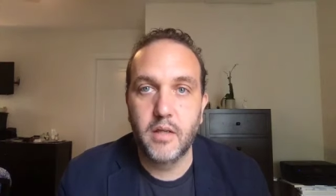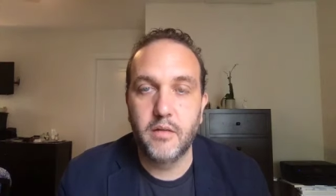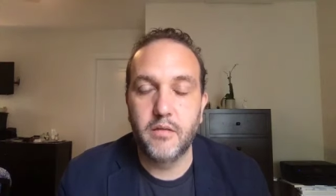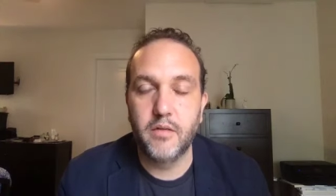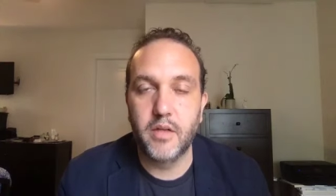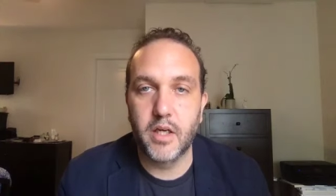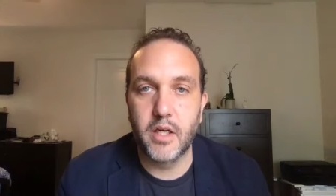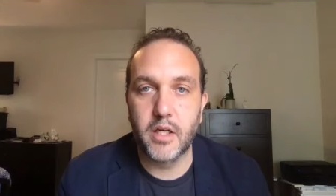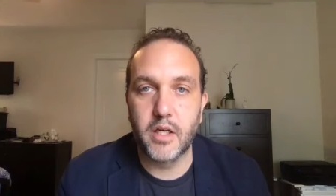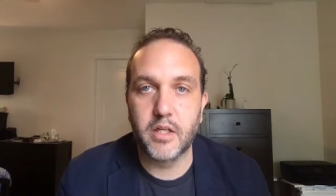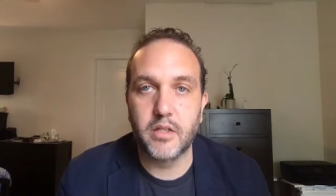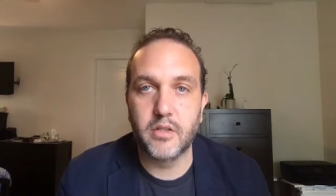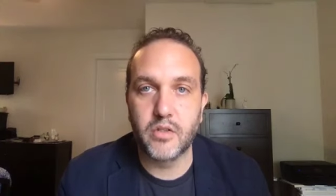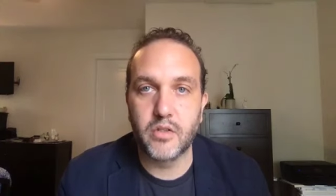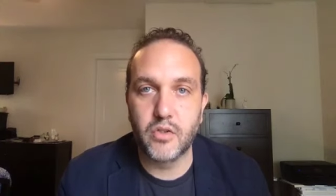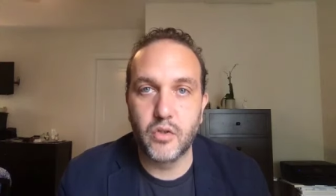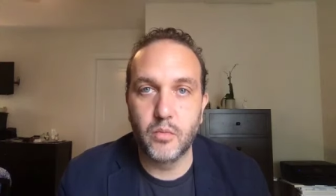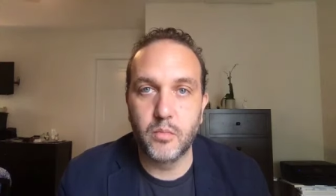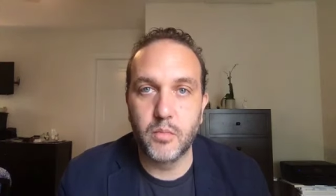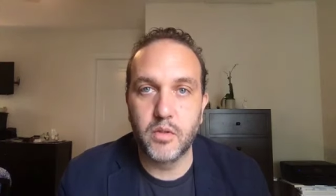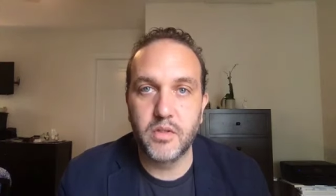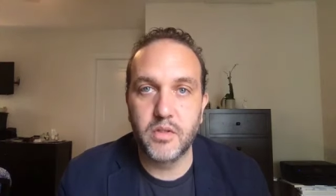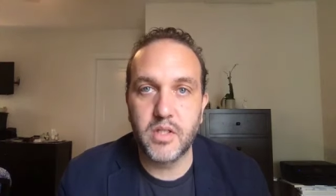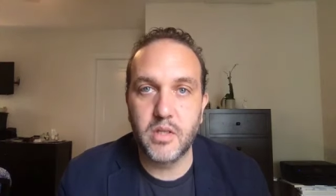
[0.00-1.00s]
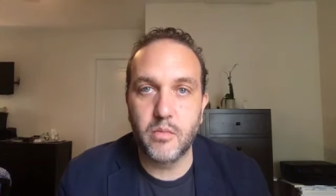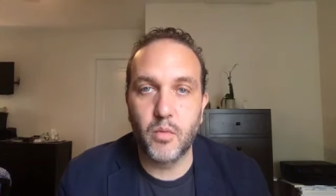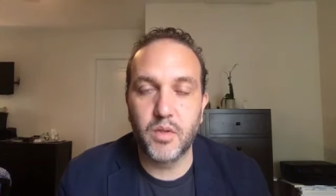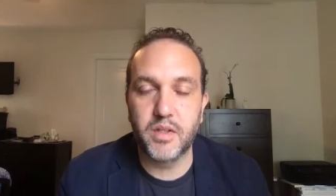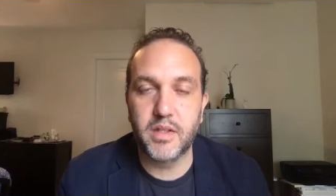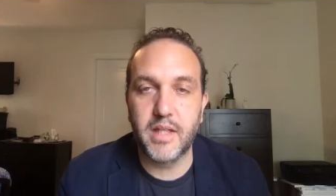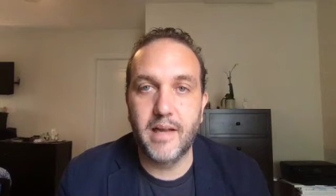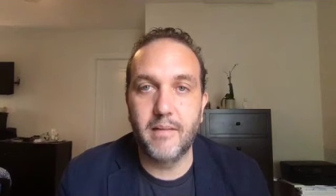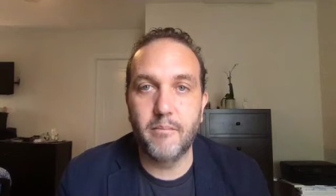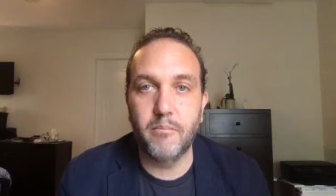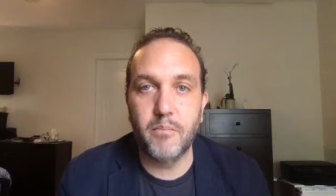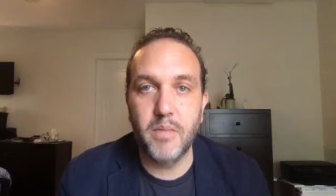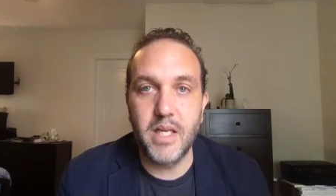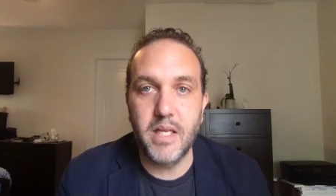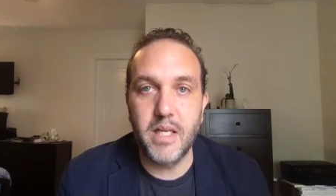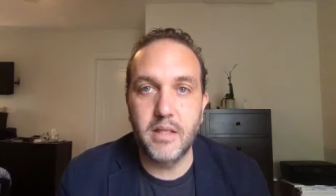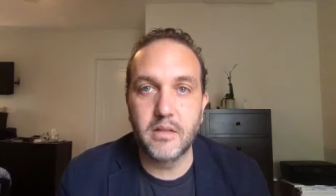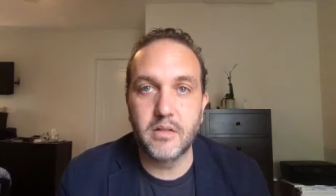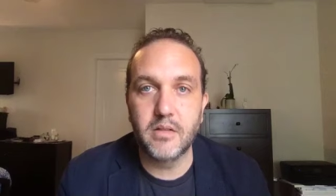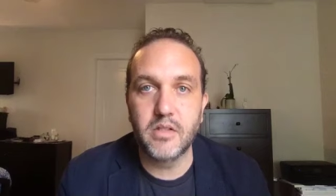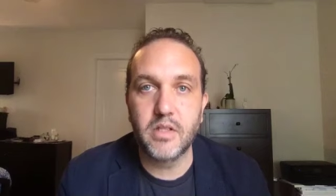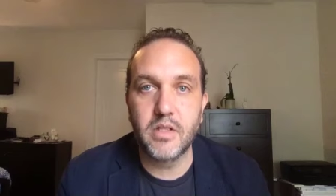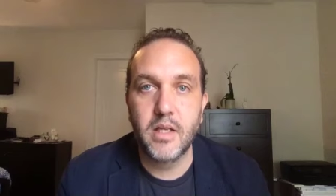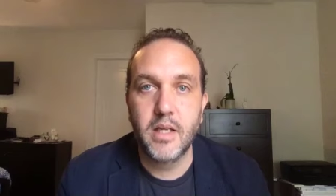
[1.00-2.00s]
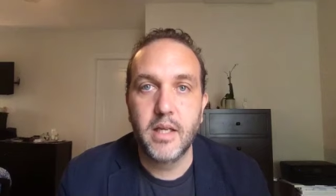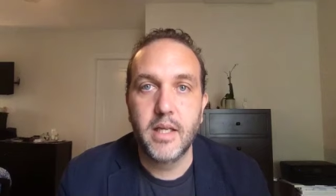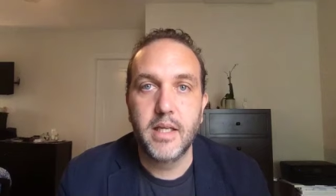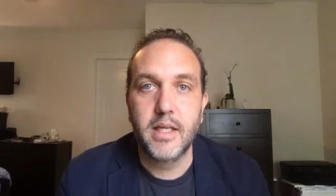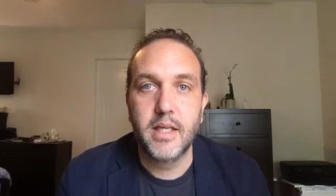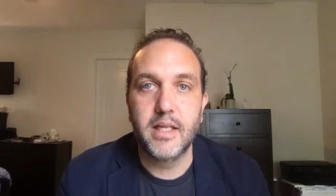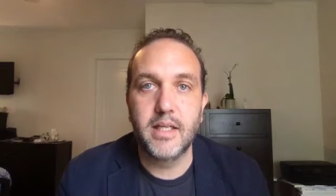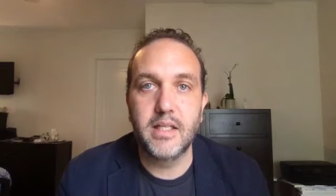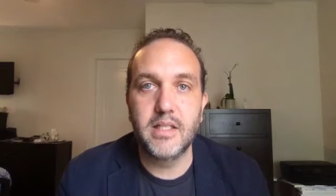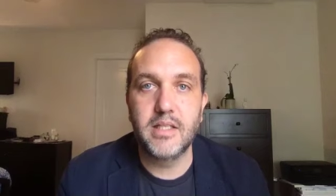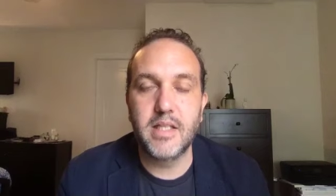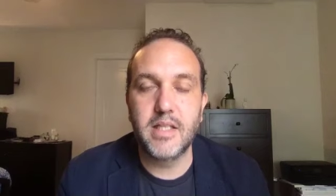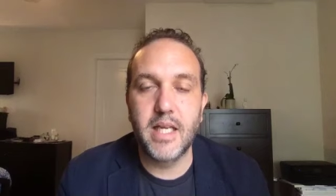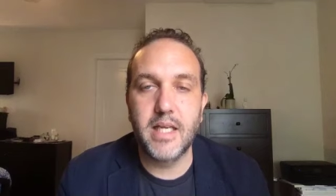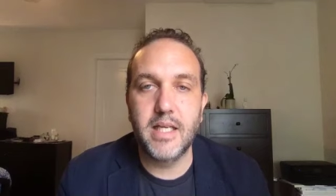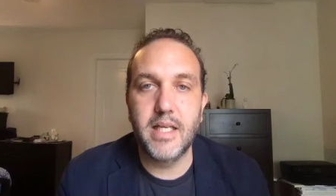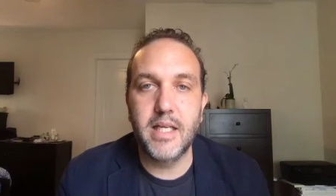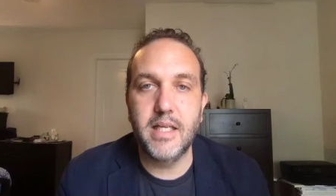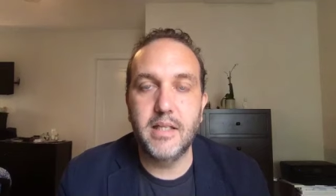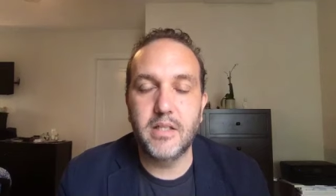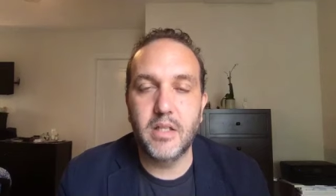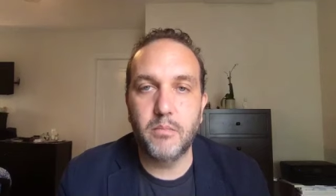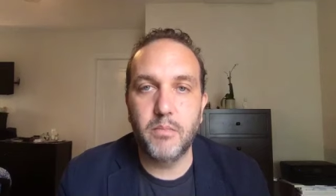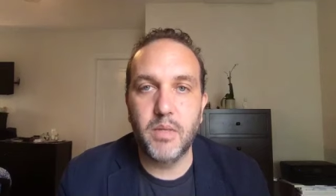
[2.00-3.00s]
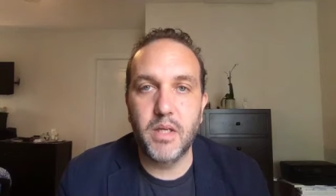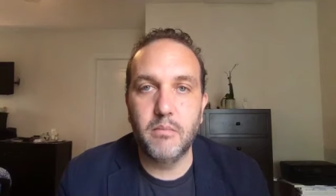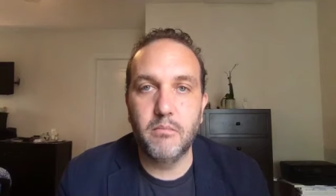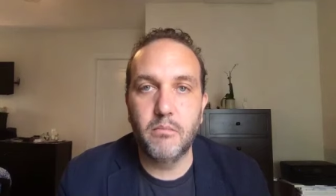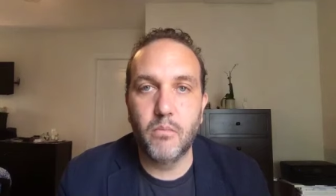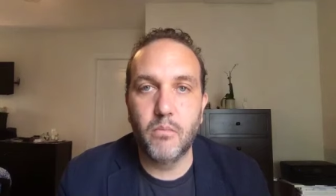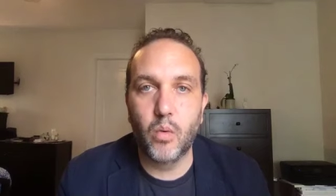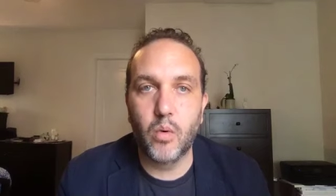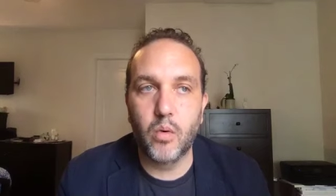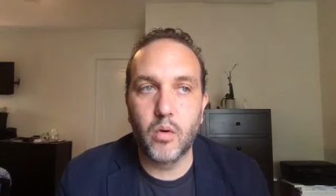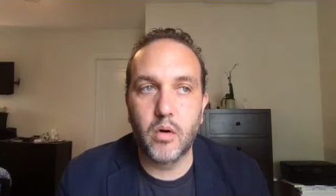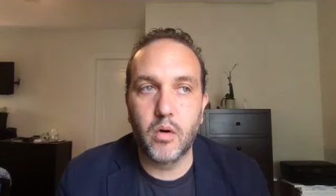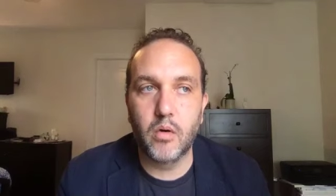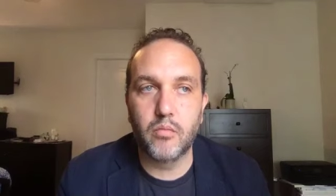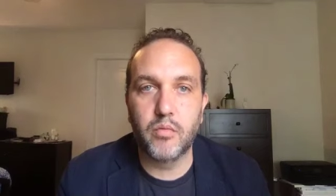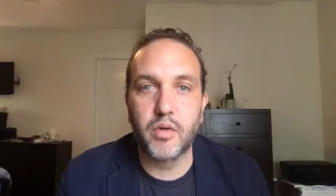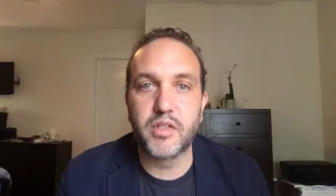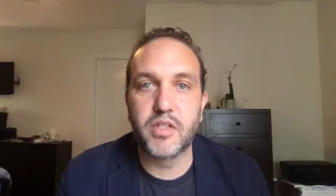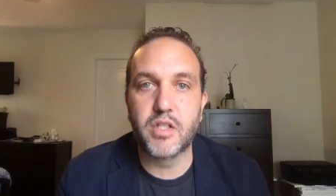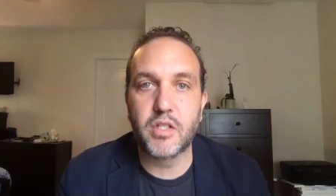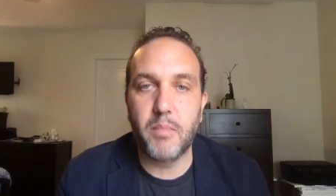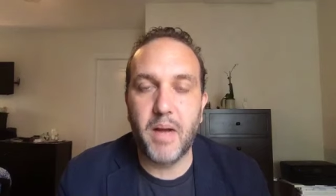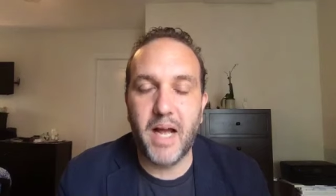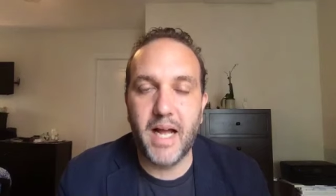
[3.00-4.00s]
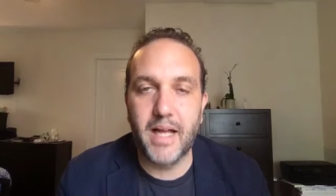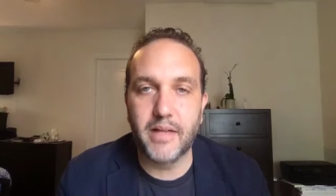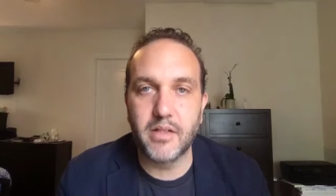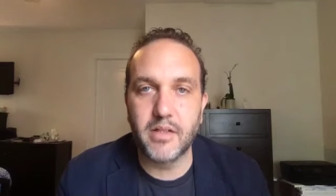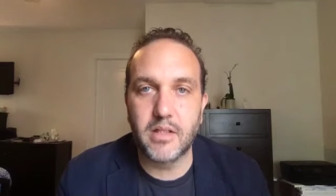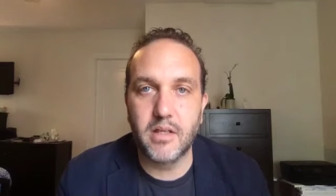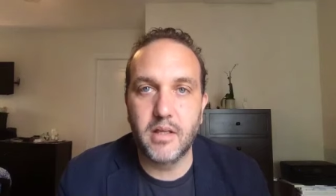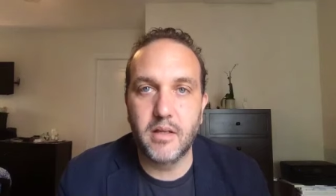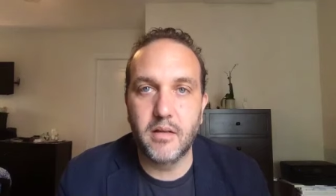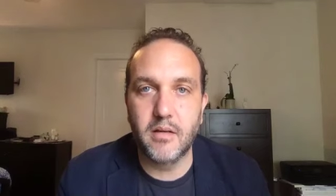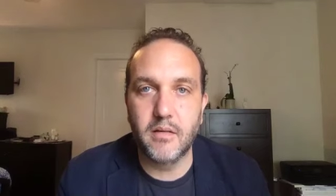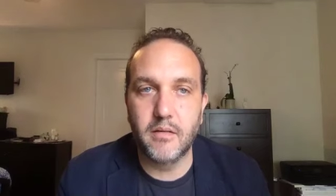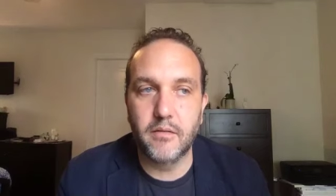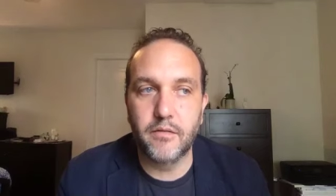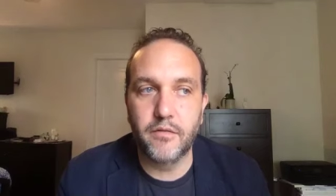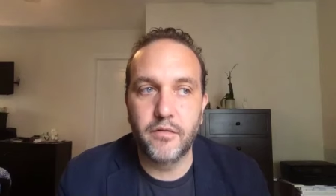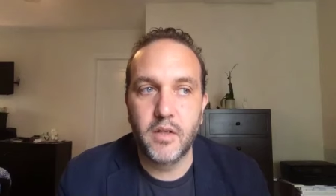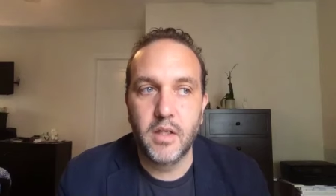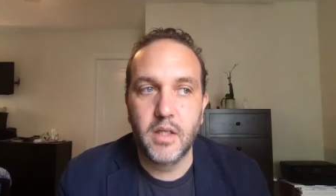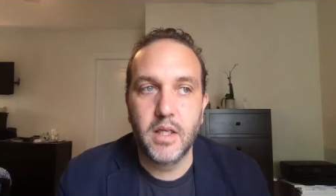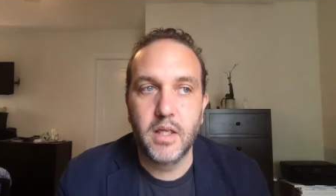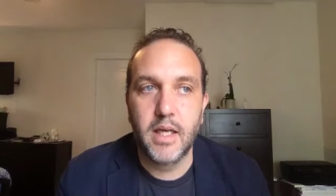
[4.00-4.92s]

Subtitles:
their consumers. And what that means is they need to be more responsive